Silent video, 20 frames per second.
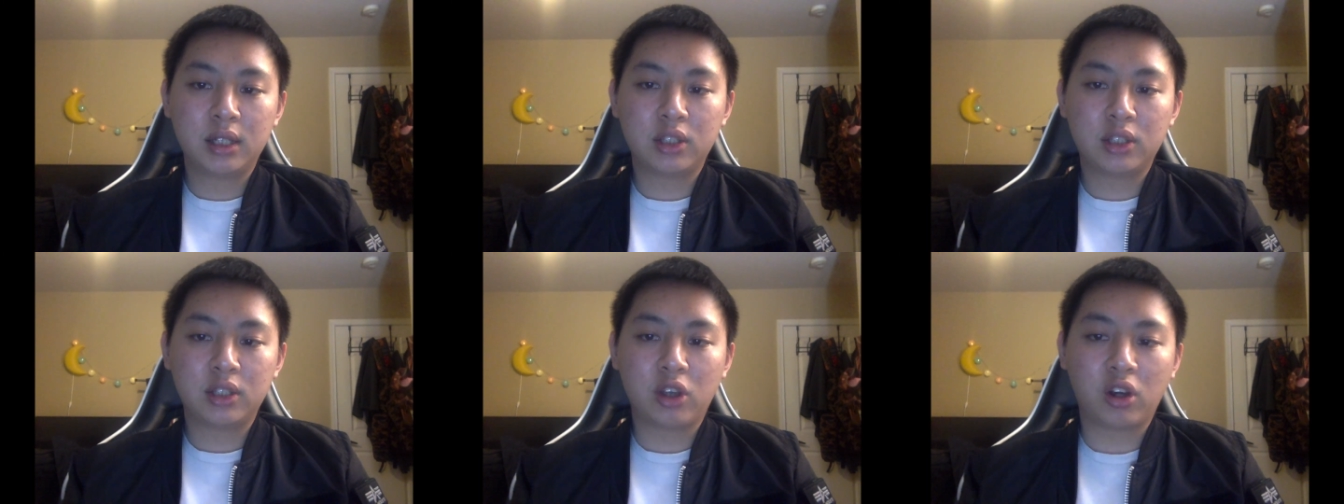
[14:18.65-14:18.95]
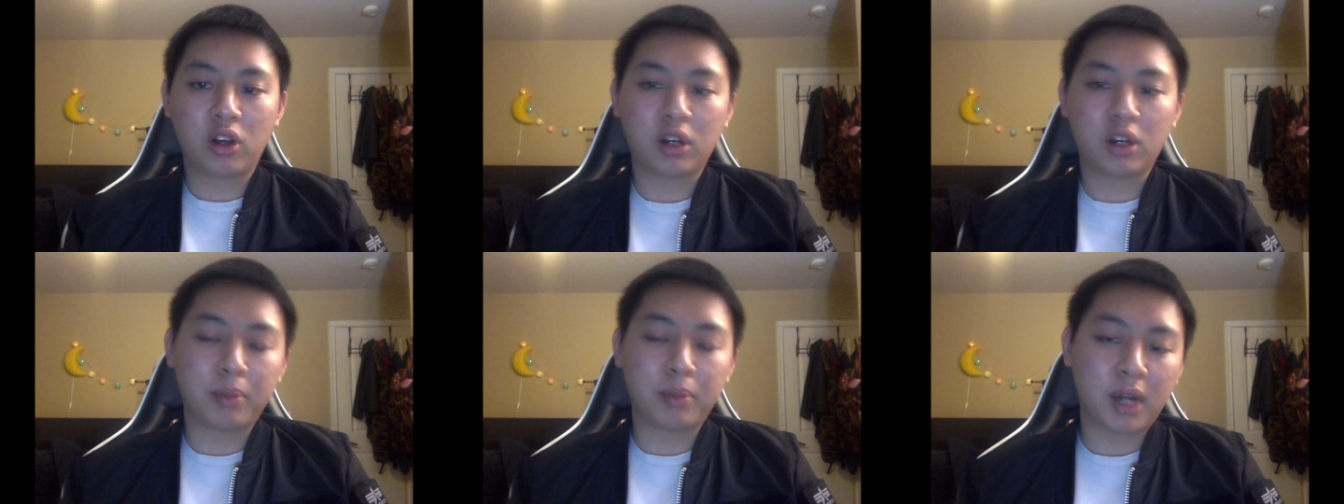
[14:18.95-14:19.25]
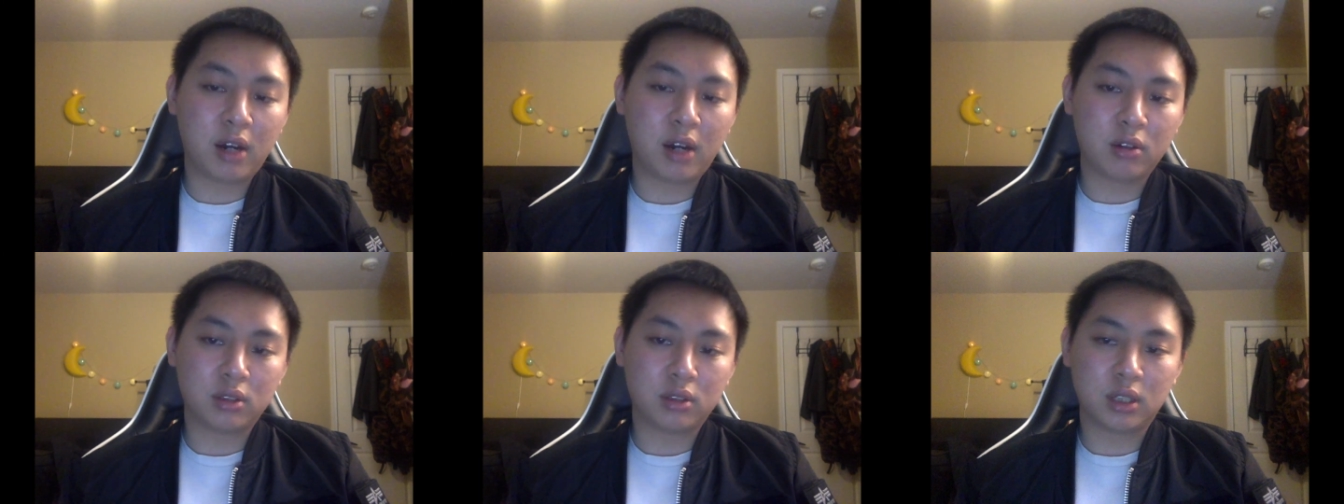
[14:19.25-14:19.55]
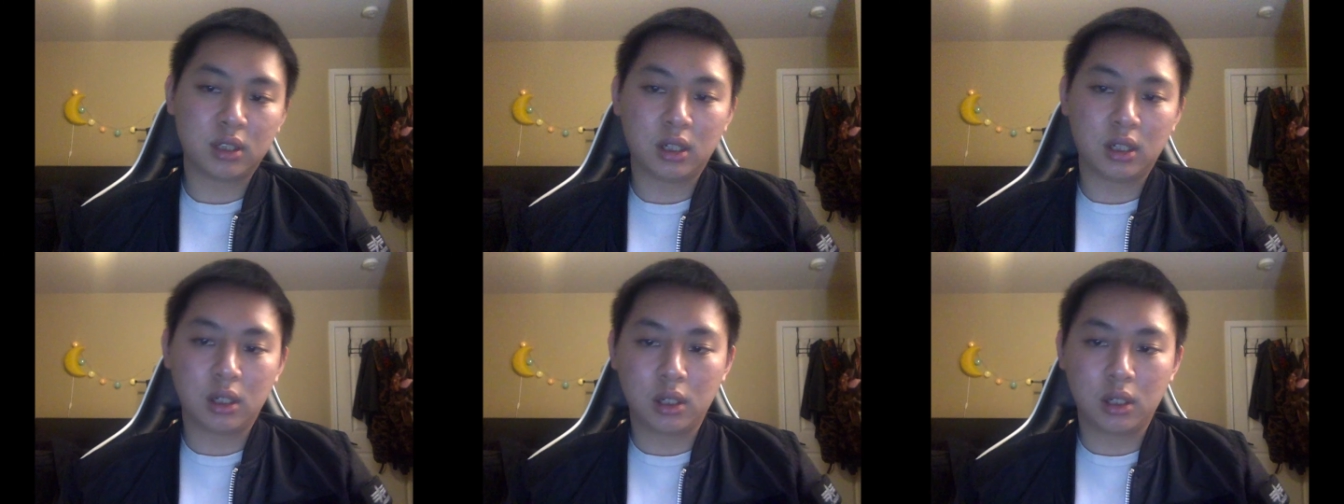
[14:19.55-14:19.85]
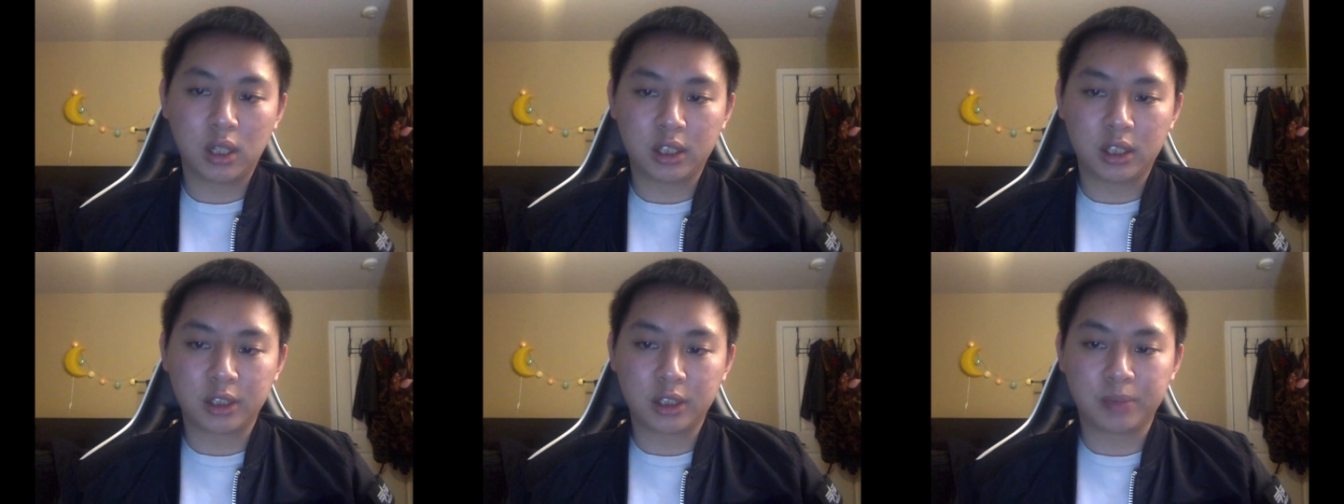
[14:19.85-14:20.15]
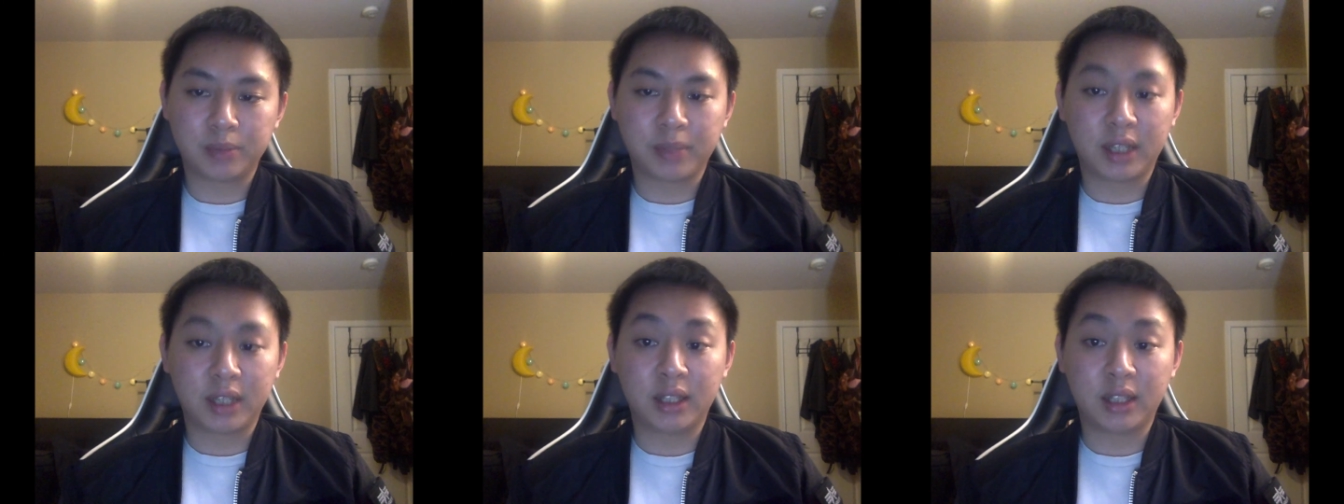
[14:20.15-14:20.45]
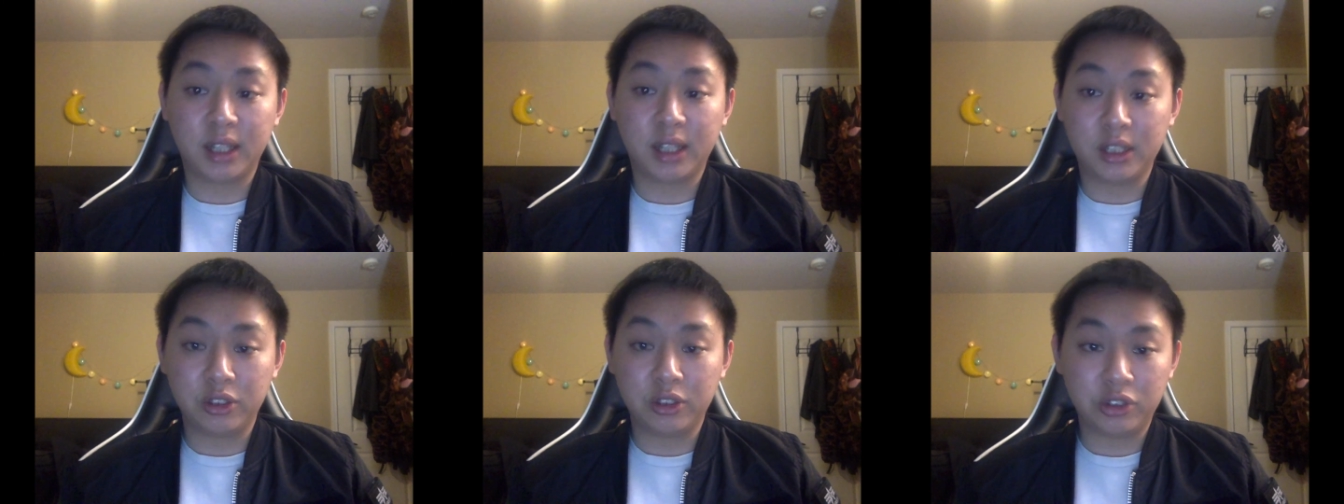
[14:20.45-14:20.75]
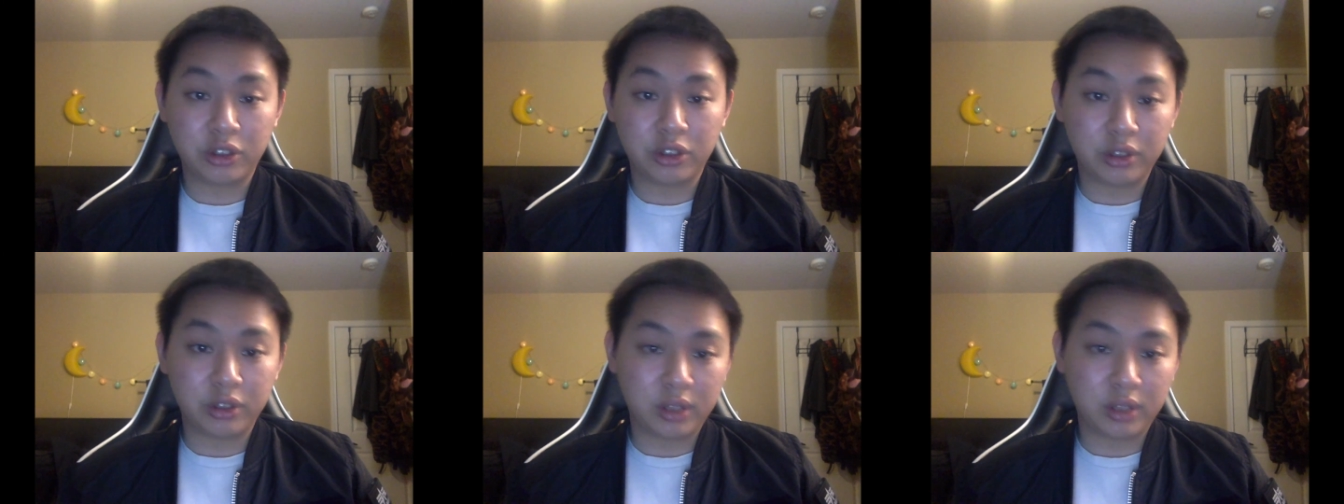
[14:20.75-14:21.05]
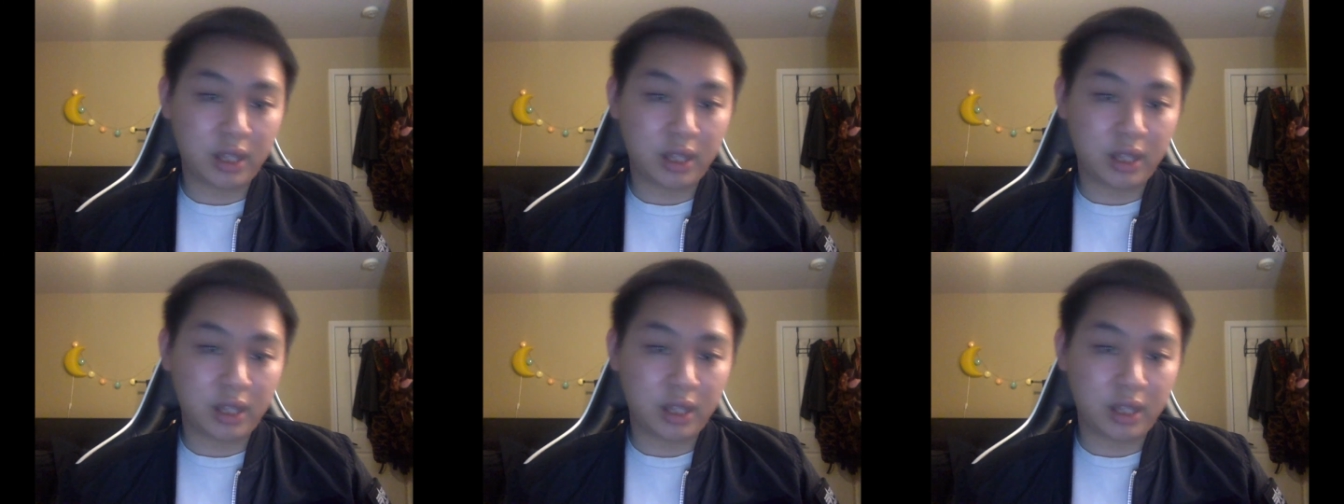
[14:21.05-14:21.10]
talk about the expectation,